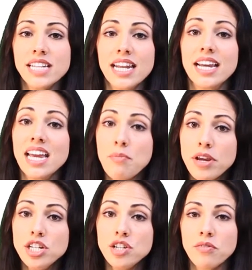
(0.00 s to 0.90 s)
data
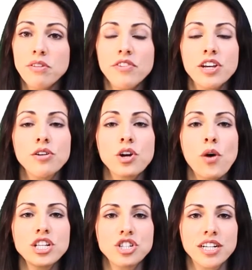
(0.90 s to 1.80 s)
imaged from the vehicle in
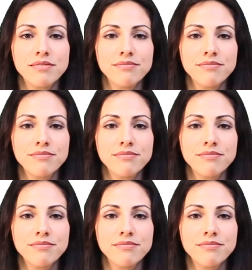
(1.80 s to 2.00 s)
question.